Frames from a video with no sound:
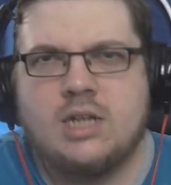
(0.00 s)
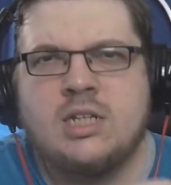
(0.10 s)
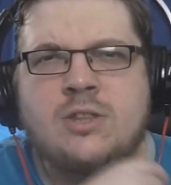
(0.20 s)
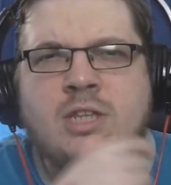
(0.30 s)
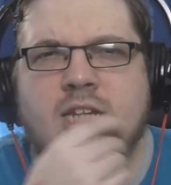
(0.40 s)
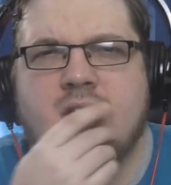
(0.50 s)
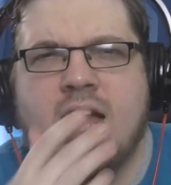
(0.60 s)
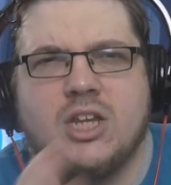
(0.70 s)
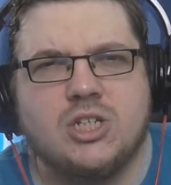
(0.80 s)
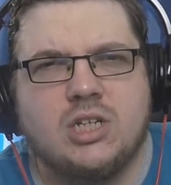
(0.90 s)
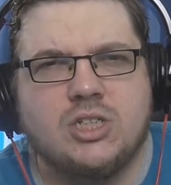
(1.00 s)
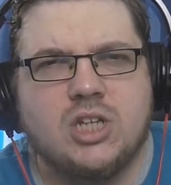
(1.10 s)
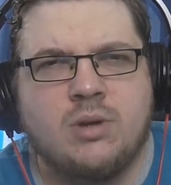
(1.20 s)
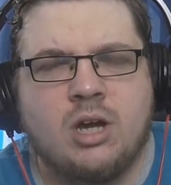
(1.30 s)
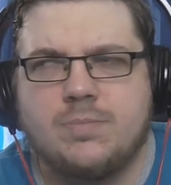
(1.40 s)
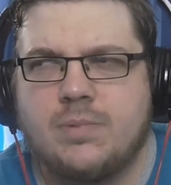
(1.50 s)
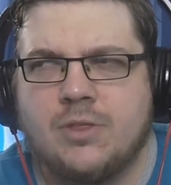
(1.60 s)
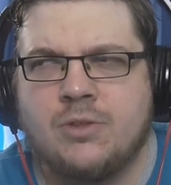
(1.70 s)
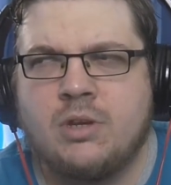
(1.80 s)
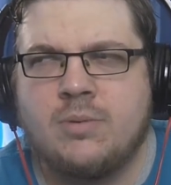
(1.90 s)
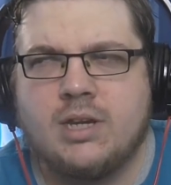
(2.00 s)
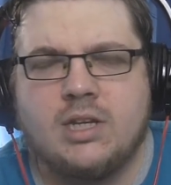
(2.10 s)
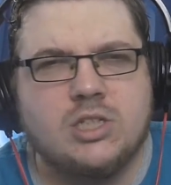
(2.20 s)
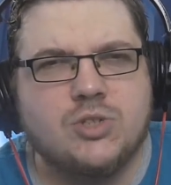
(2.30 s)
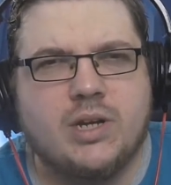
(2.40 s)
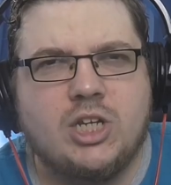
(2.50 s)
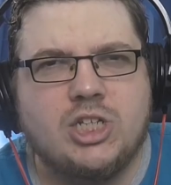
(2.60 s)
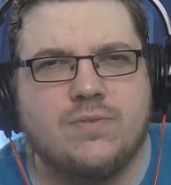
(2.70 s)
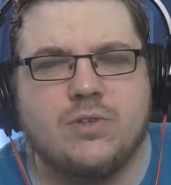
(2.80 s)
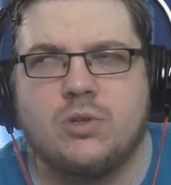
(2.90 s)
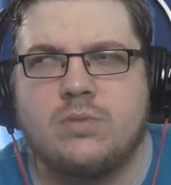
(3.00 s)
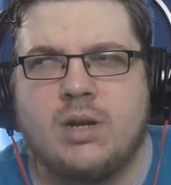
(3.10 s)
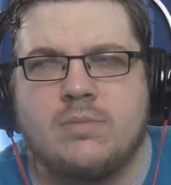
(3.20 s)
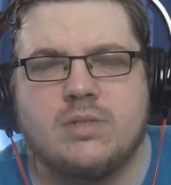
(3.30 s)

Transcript: I didn't think you'd actually show up. I thought you were working as a trainee chef for Gordon